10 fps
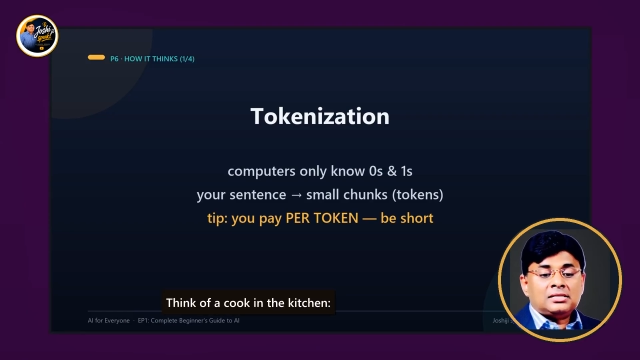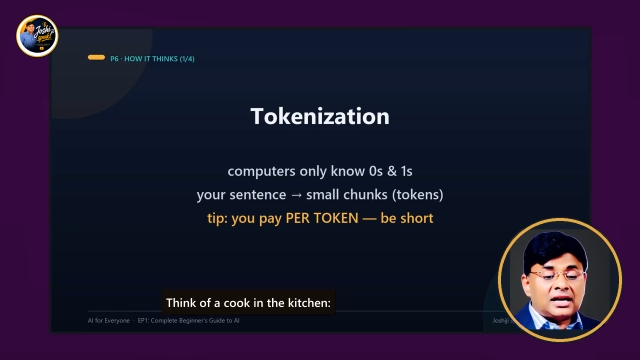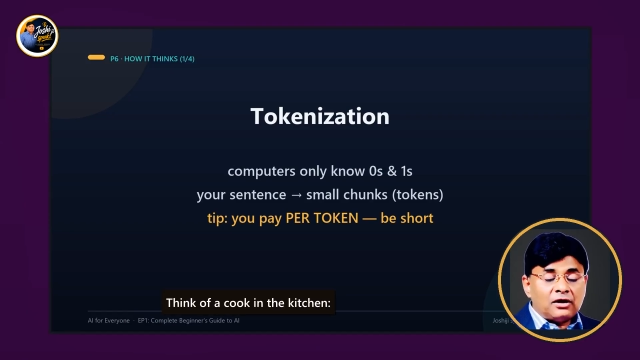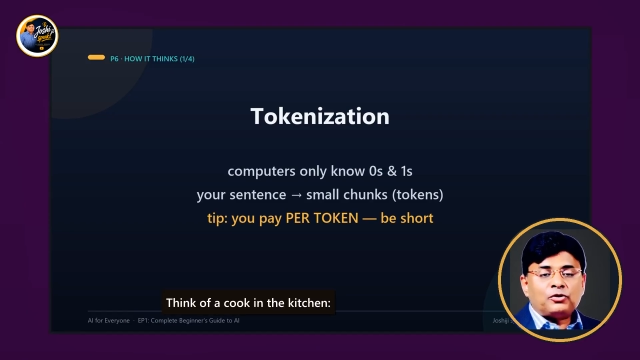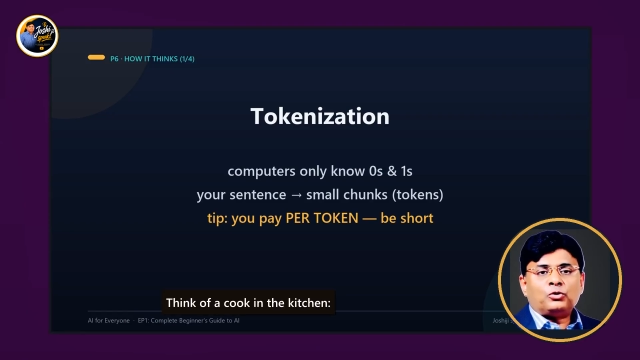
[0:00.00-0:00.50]

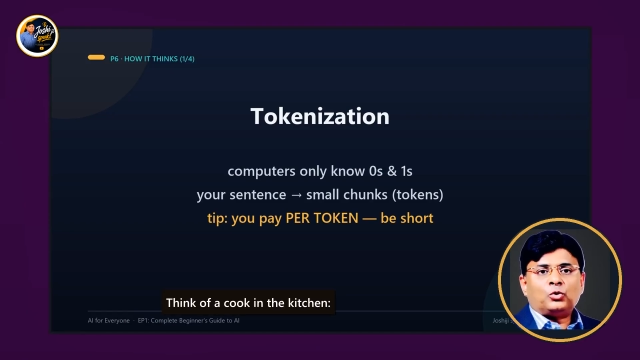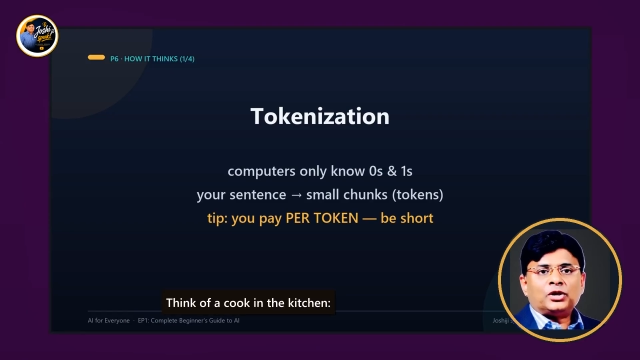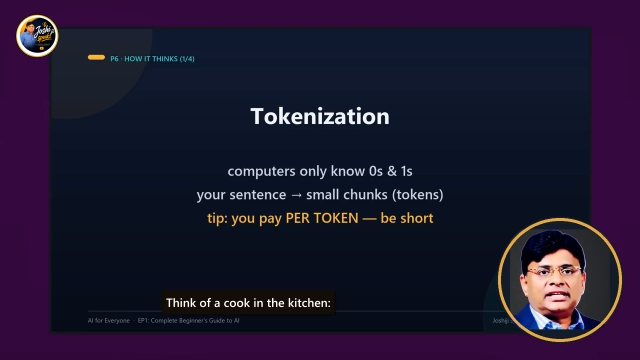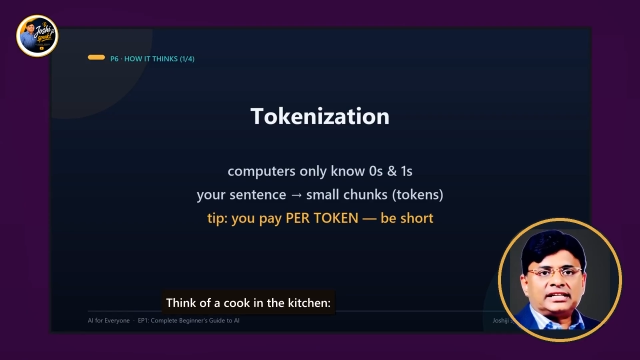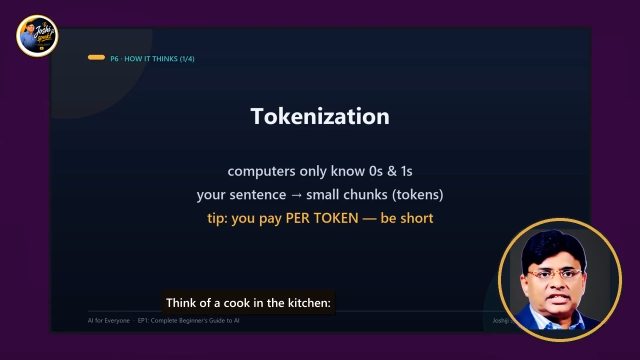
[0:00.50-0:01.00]
Think of a
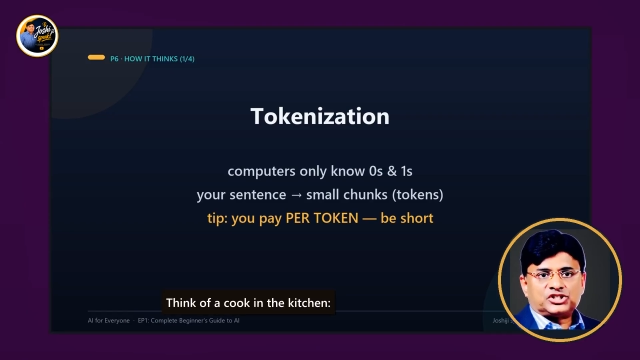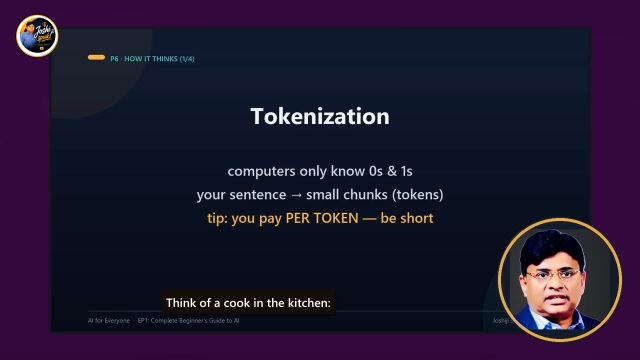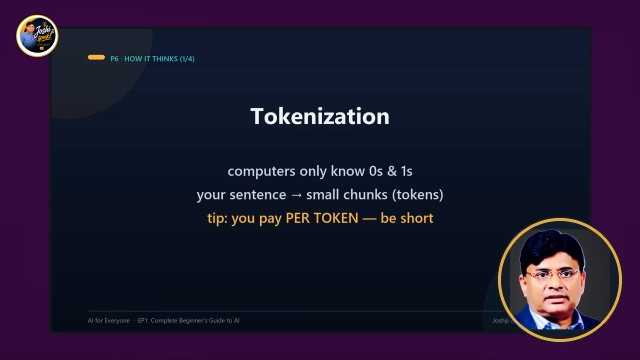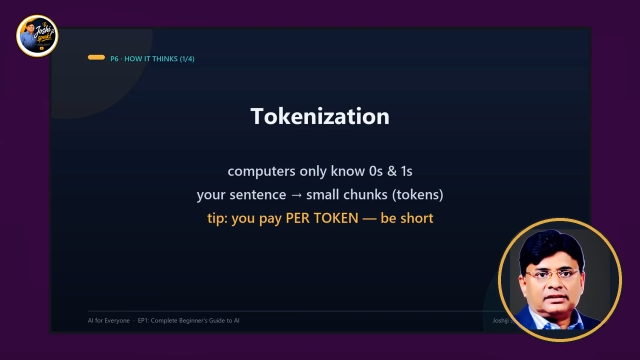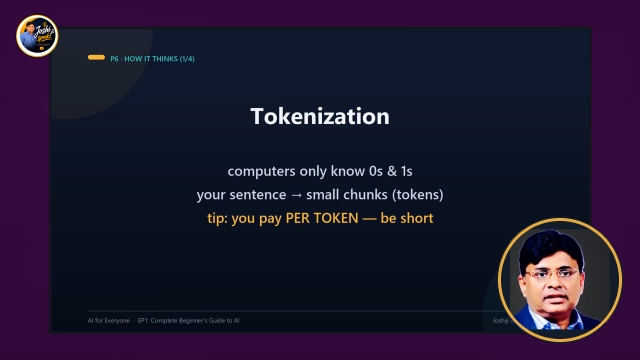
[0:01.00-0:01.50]
cook in the
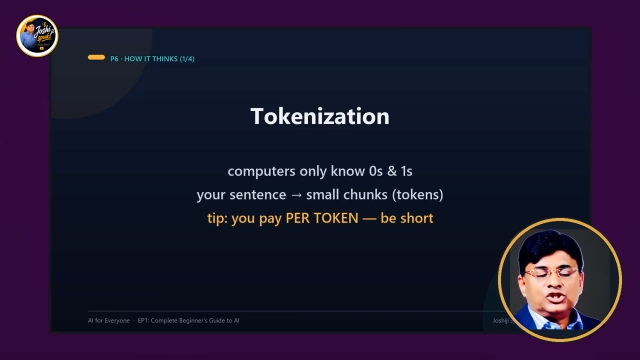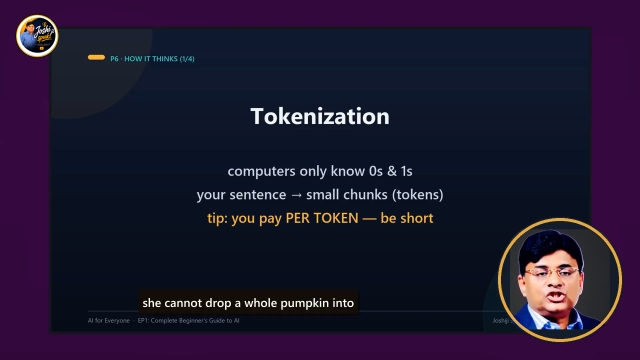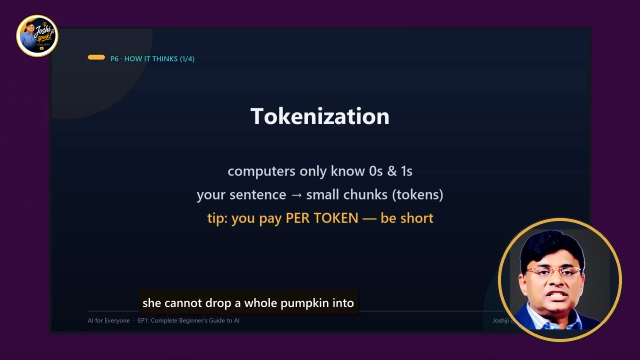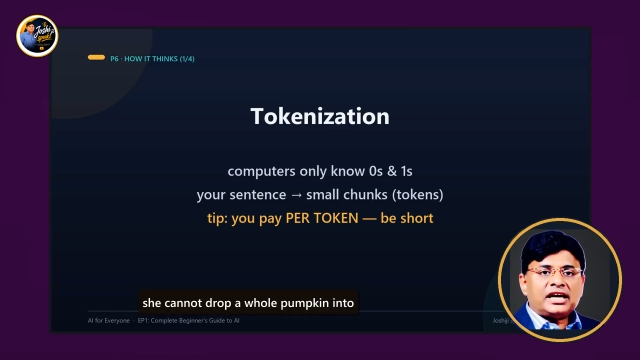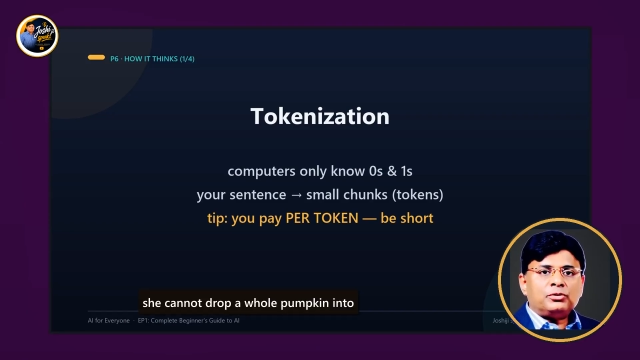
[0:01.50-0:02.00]
kitchen.
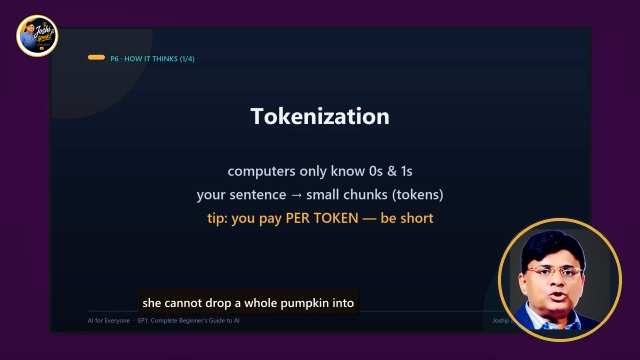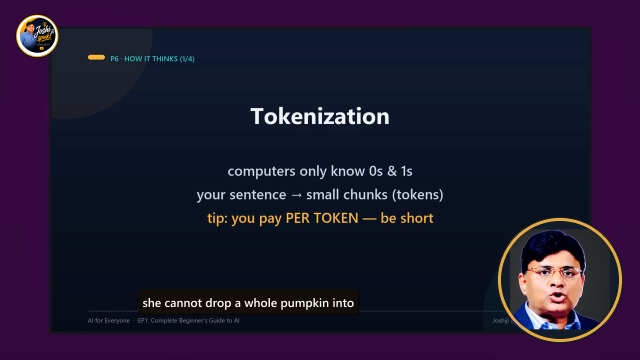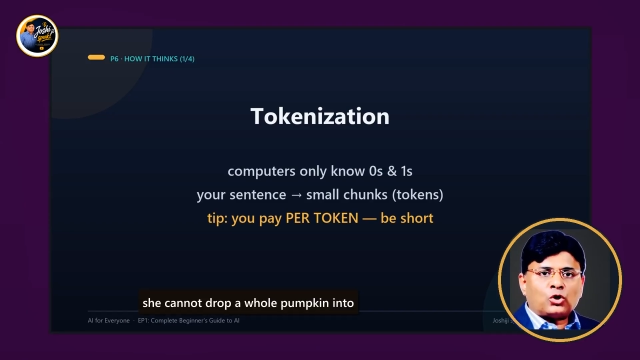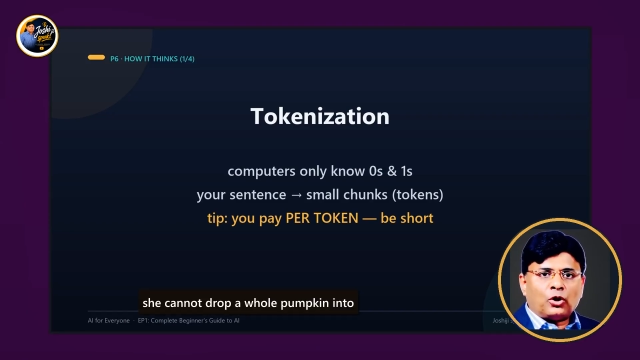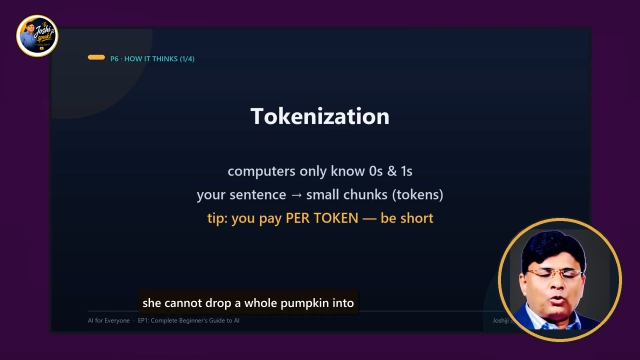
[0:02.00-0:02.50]
She cannot
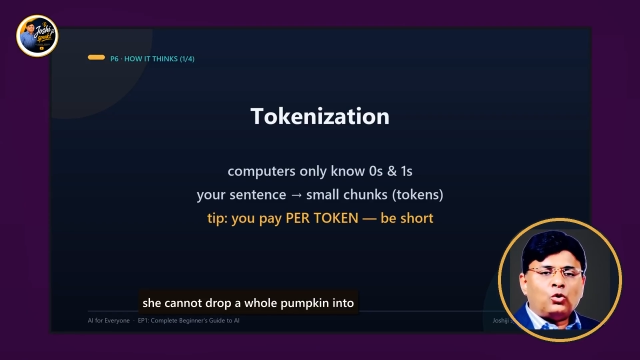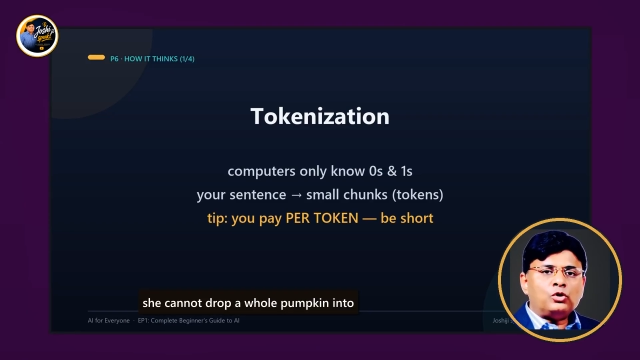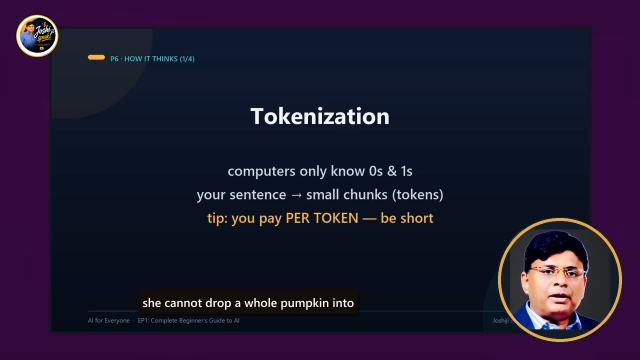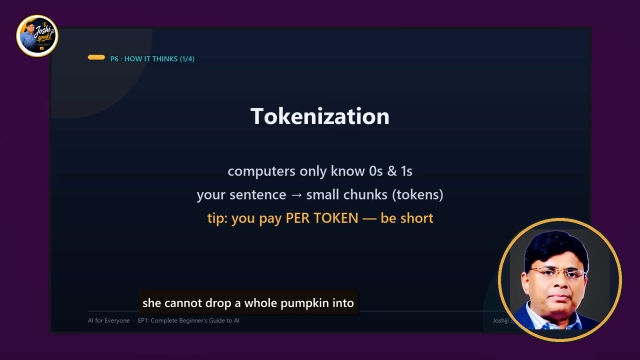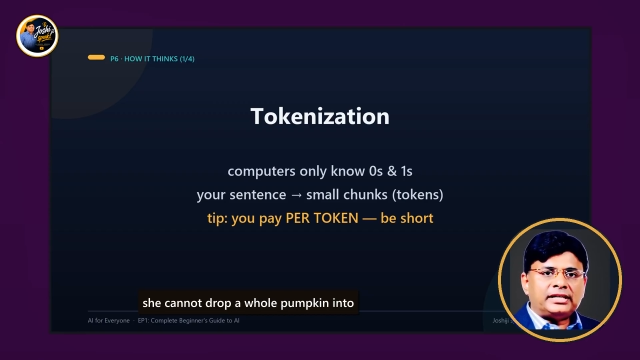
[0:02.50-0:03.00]
drop a whole
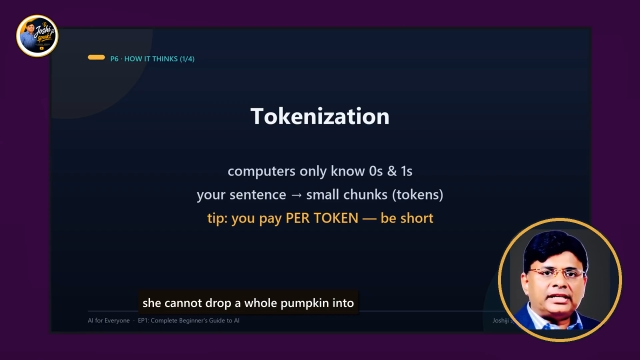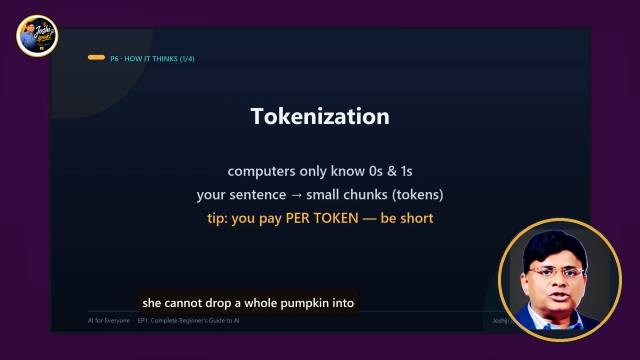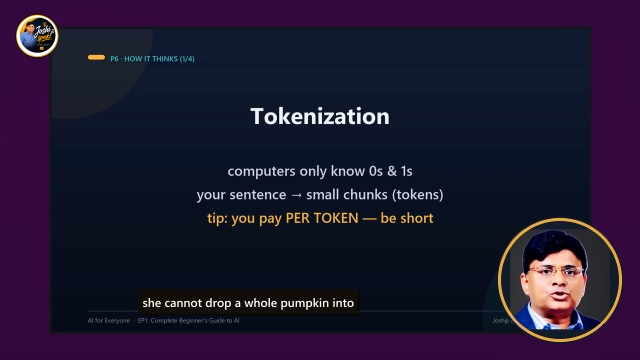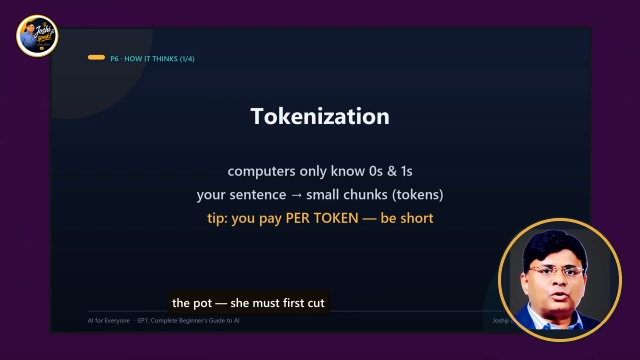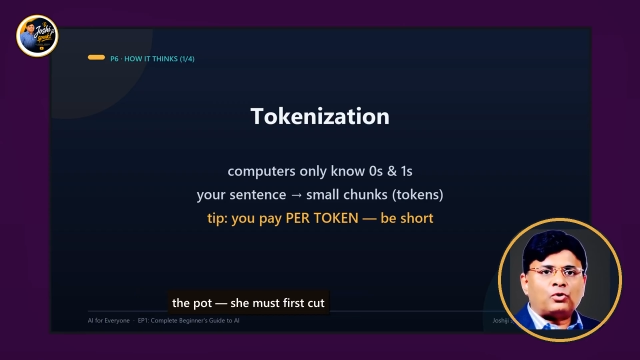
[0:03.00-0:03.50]
pumpkin
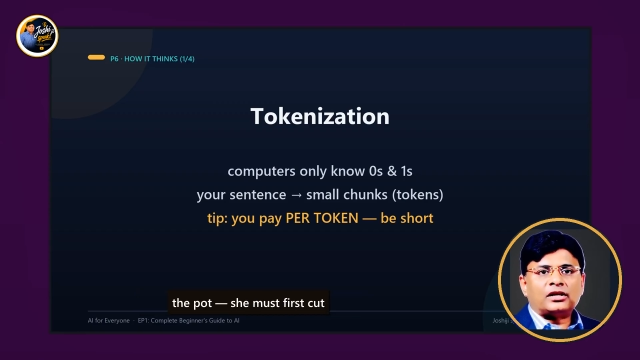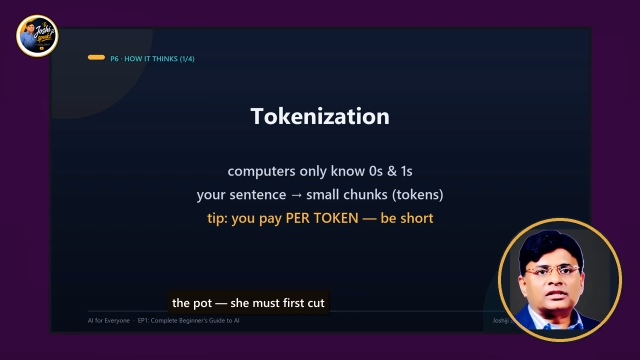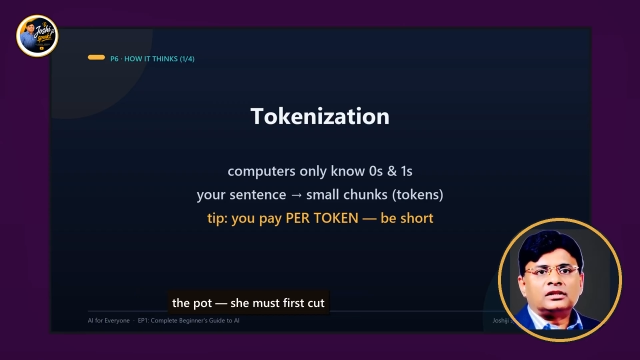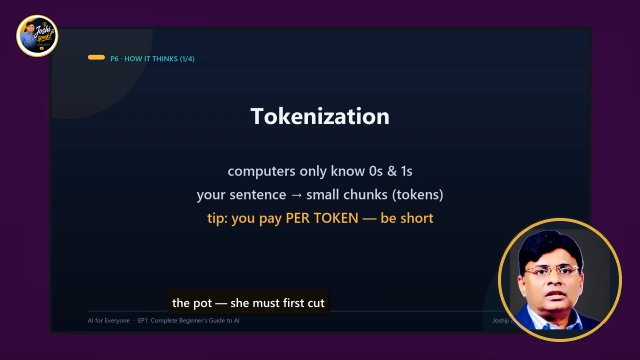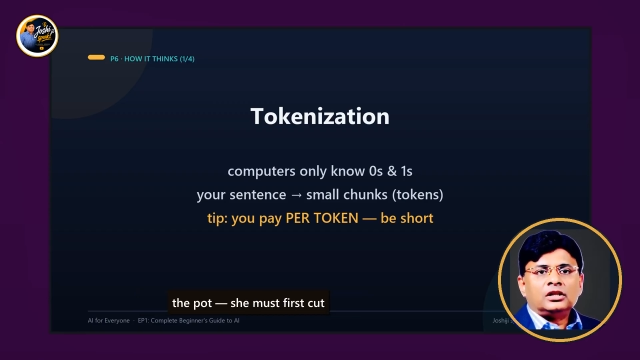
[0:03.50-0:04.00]
into the pot.